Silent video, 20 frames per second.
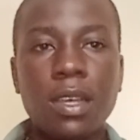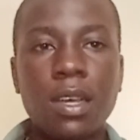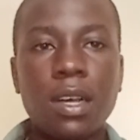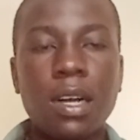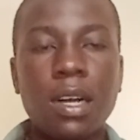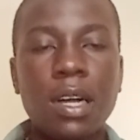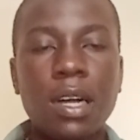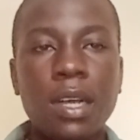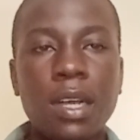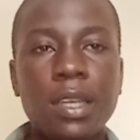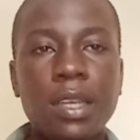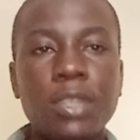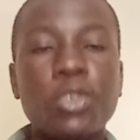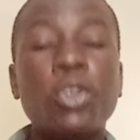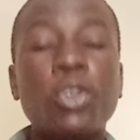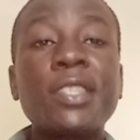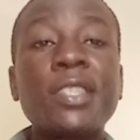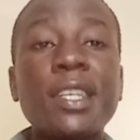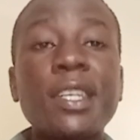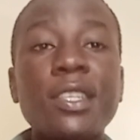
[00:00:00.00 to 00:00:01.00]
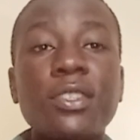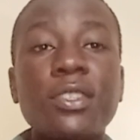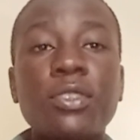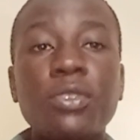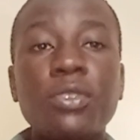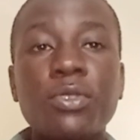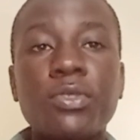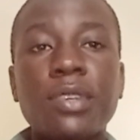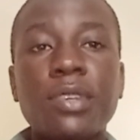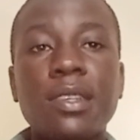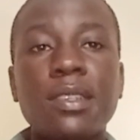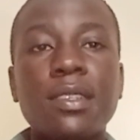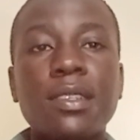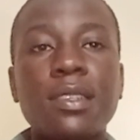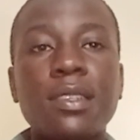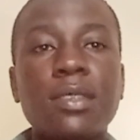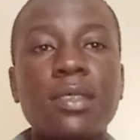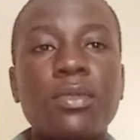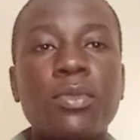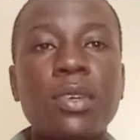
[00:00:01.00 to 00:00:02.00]
it contains
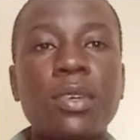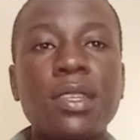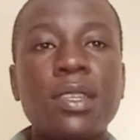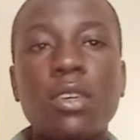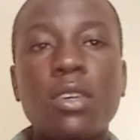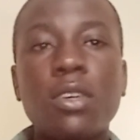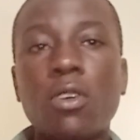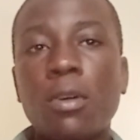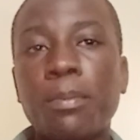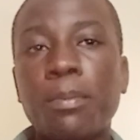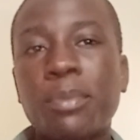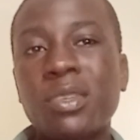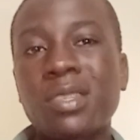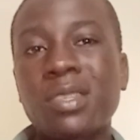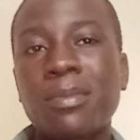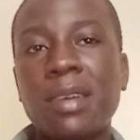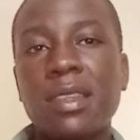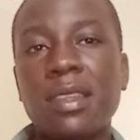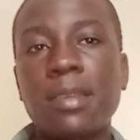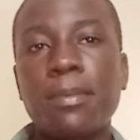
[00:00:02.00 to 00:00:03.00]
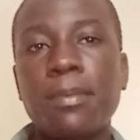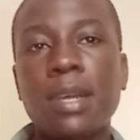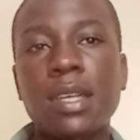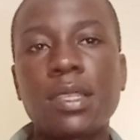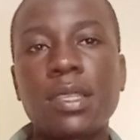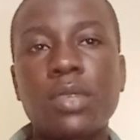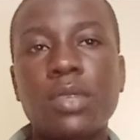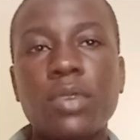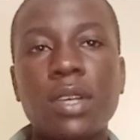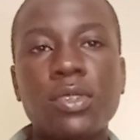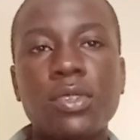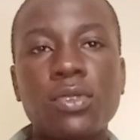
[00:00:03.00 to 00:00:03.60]
nutrients when decomposed by the bacteria.